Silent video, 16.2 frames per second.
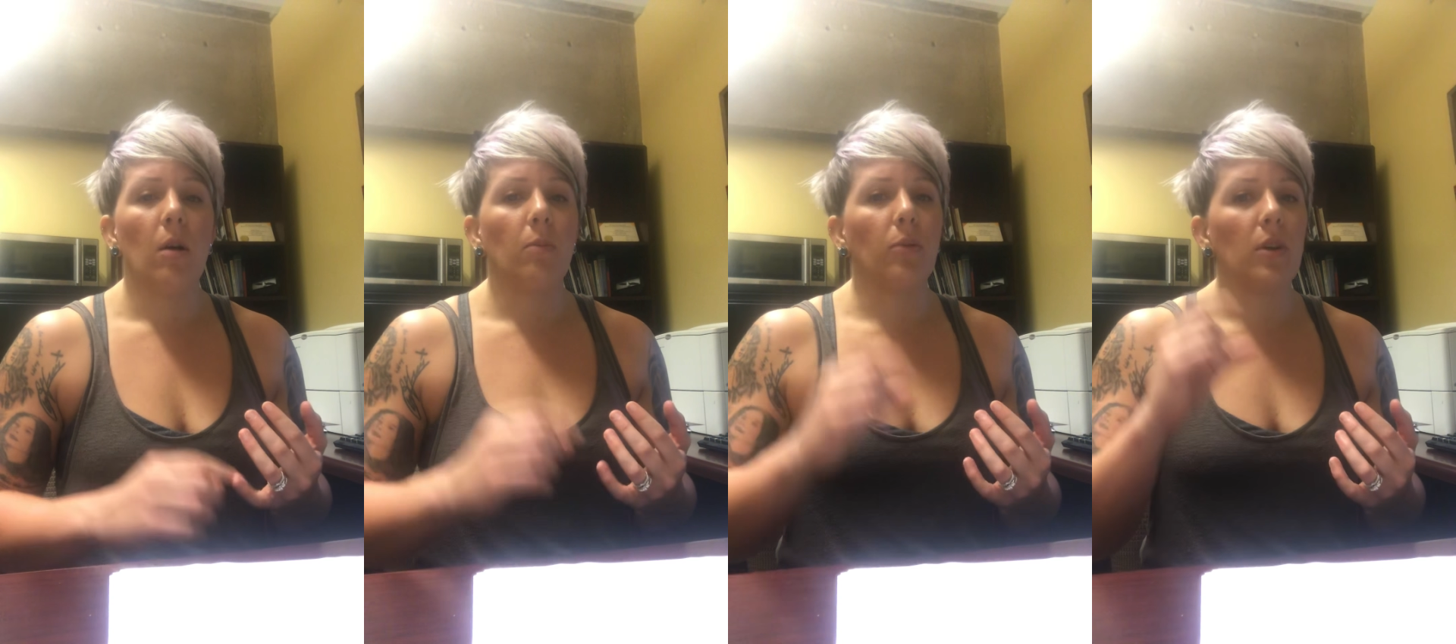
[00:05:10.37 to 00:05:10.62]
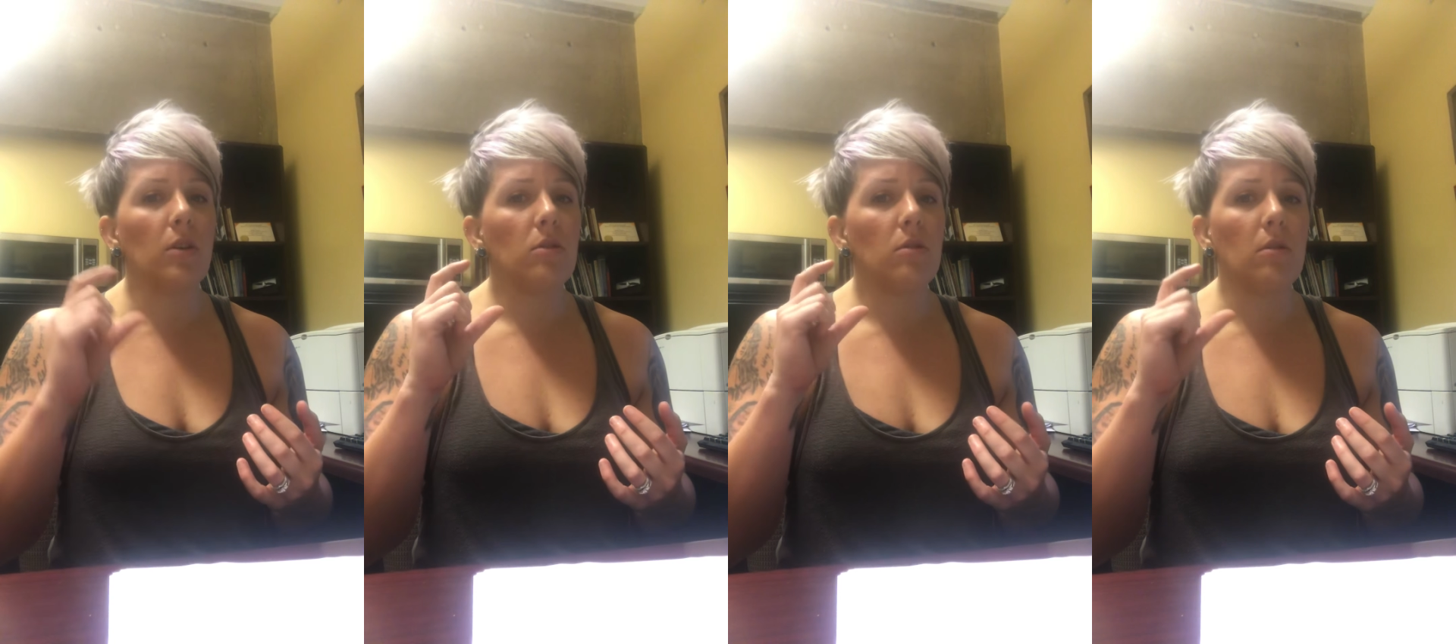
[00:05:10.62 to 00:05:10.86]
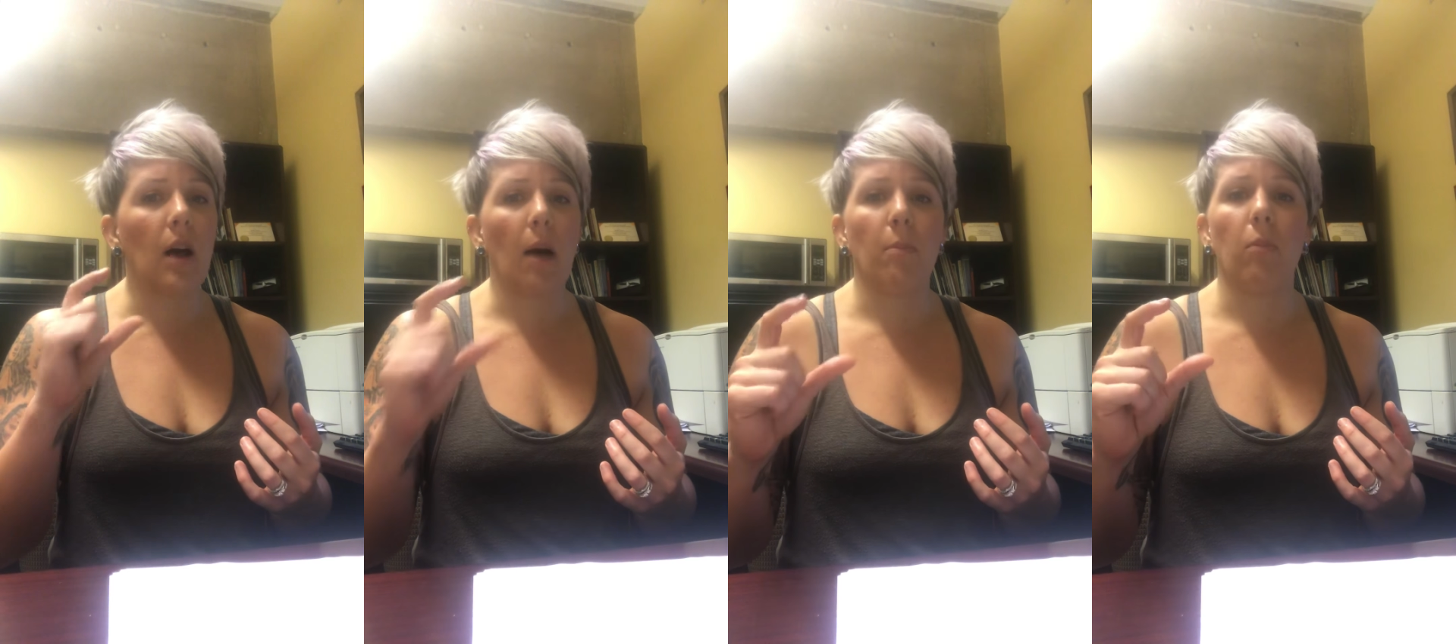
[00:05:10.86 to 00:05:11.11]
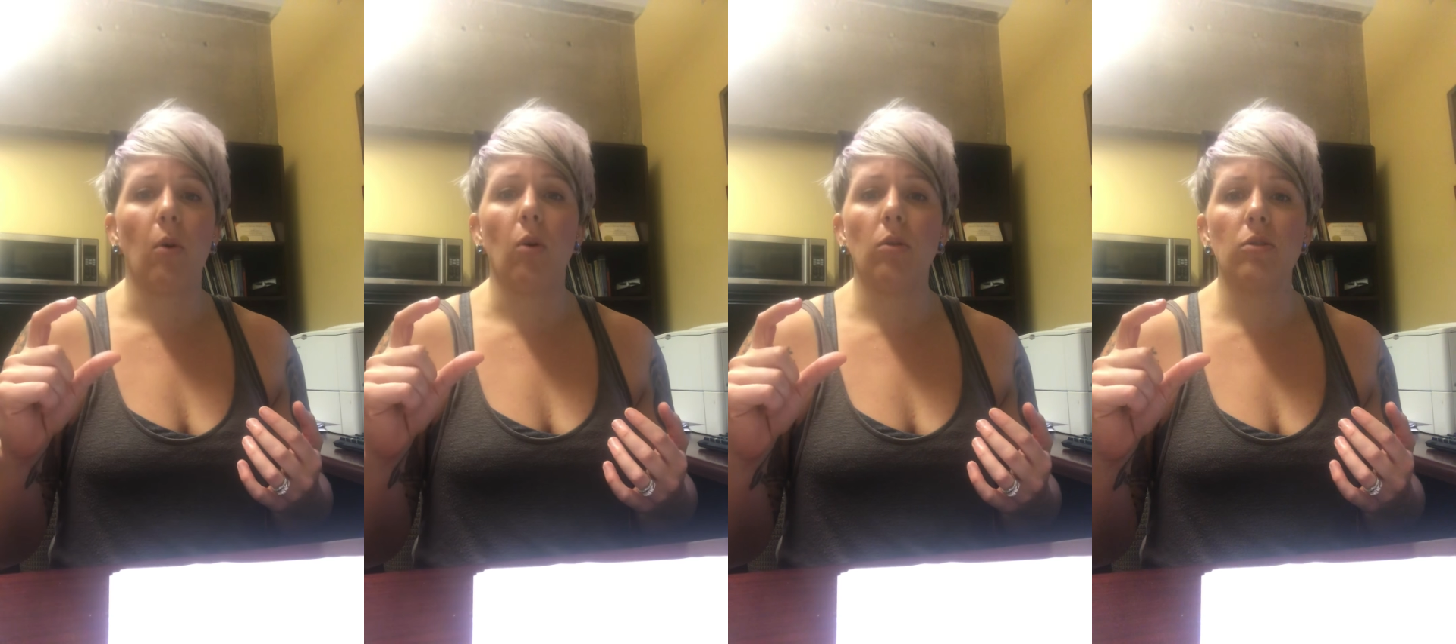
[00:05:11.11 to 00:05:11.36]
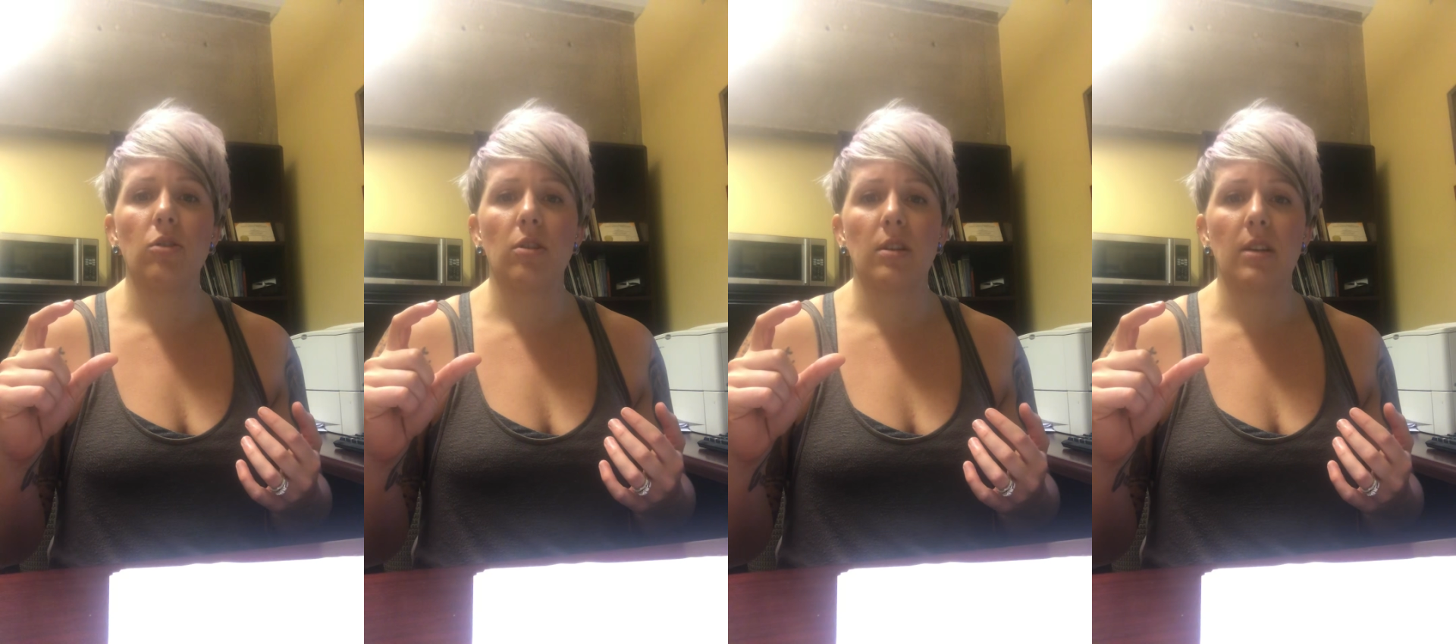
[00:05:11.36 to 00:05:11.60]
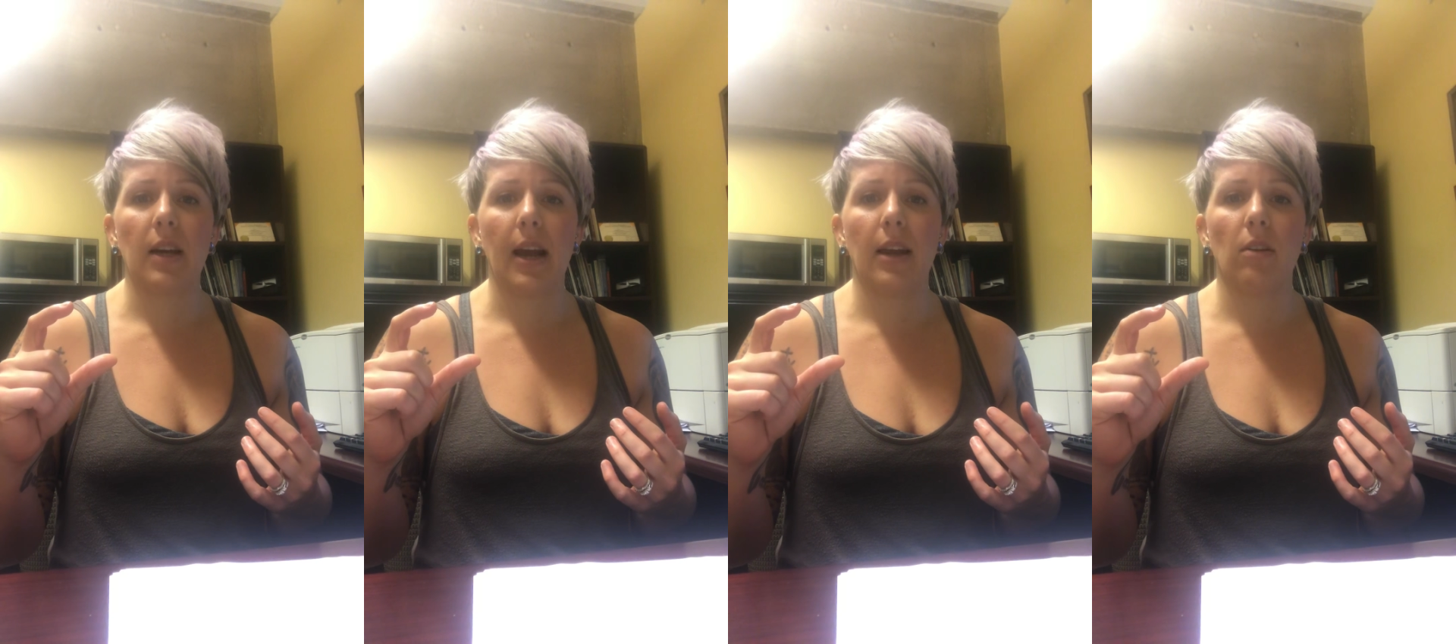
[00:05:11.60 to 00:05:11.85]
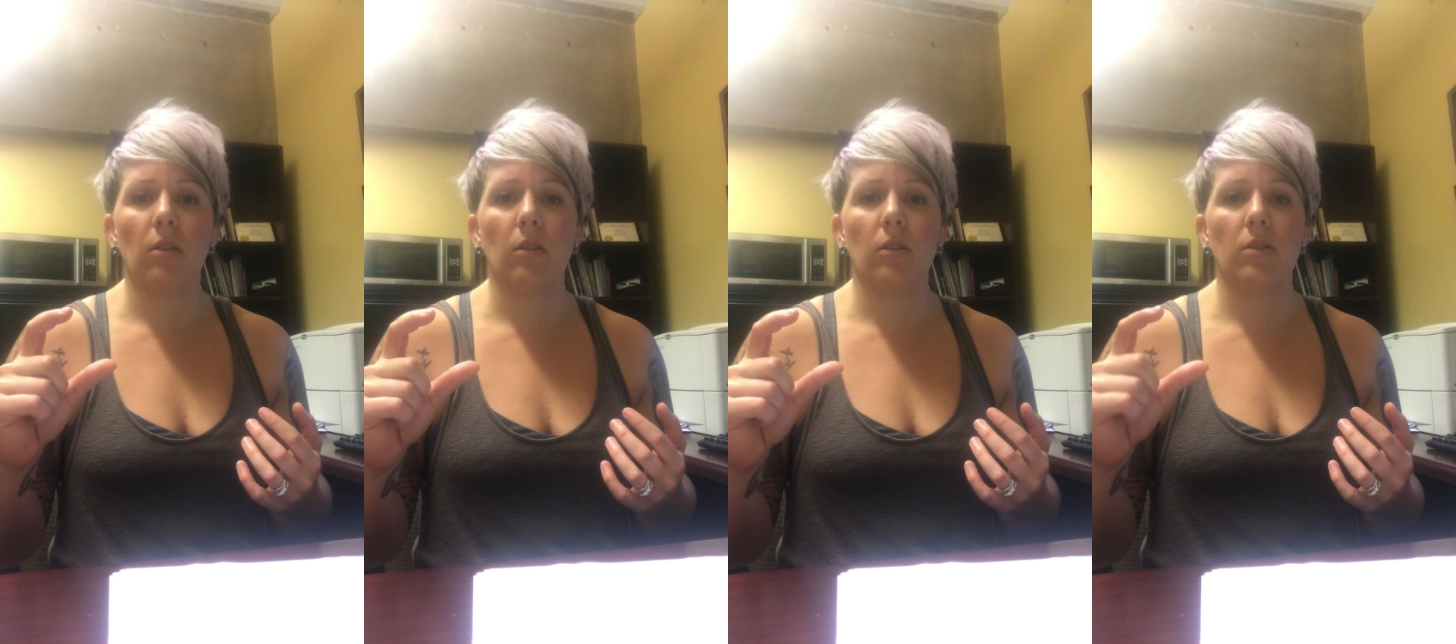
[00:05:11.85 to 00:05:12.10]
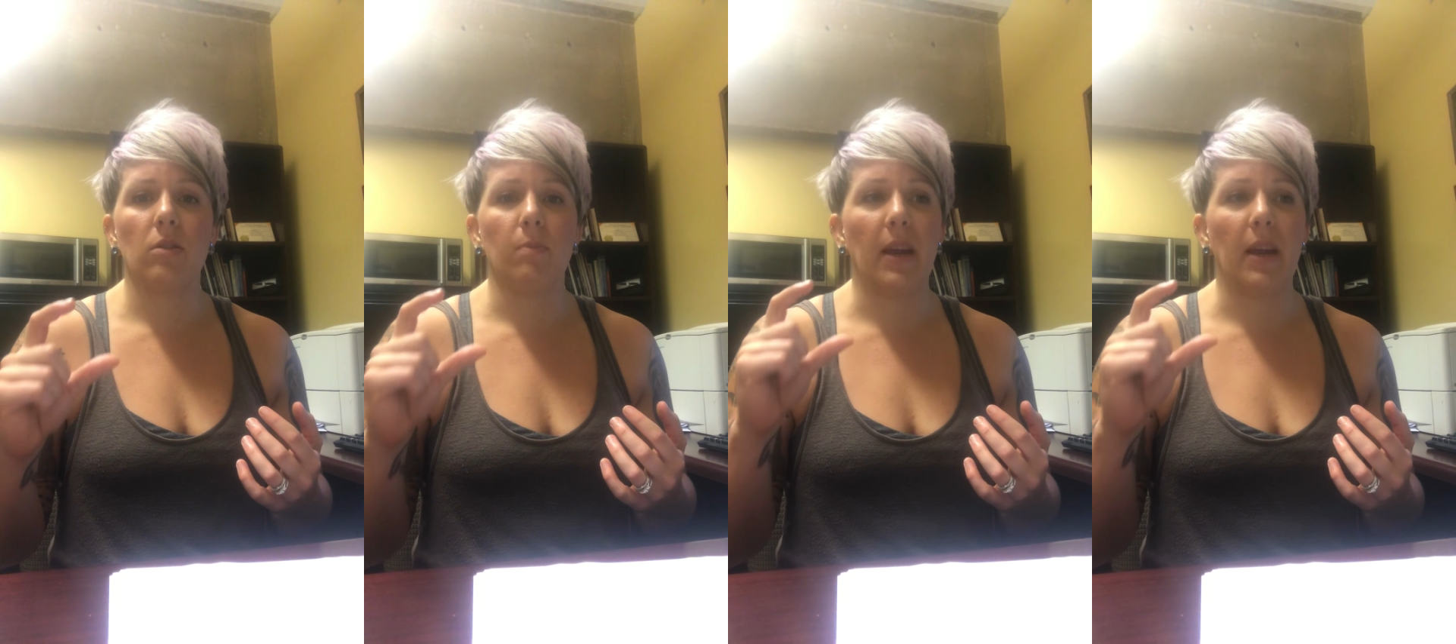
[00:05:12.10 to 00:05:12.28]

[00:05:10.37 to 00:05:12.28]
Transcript: Please do not bold your titles,